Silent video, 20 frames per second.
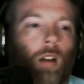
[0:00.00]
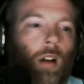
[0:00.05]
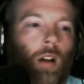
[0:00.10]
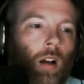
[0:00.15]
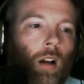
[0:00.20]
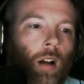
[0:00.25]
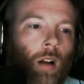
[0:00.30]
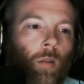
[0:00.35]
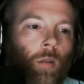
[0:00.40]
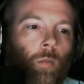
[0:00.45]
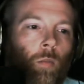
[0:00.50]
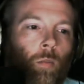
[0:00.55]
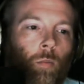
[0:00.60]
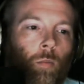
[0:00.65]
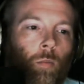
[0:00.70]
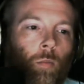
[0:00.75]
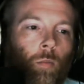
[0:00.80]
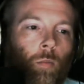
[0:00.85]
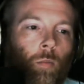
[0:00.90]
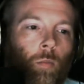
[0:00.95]

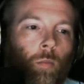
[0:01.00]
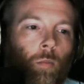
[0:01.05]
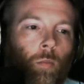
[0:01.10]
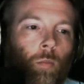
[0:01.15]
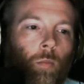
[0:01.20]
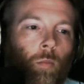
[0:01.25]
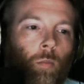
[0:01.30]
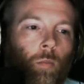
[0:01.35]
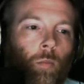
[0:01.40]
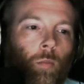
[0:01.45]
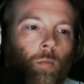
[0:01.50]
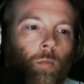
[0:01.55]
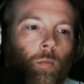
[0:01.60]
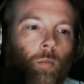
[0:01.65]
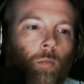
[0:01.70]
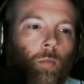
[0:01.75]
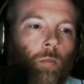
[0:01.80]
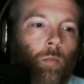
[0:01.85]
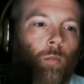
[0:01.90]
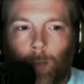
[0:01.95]
But they're
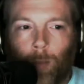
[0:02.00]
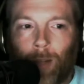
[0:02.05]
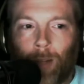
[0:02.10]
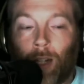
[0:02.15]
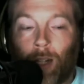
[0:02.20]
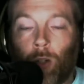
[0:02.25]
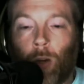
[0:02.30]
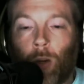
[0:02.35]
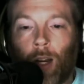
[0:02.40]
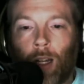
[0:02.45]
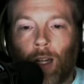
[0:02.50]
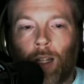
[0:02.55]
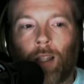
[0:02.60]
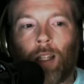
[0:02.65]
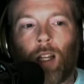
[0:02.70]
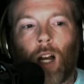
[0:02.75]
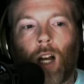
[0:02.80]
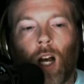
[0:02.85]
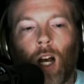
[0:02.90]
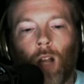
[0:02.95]
not obligated to do
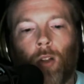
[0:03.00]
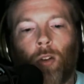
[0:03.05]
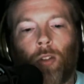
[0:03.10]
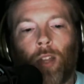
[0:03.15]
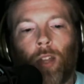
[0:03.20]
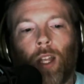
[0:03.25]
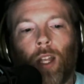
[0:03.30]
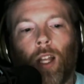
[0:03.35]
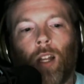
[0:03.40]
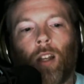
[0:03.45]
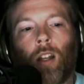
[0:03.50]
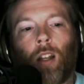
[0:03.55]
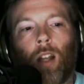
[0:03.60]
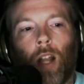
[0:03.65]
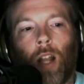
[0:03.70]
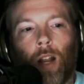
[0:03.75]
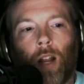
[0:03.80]
anything other than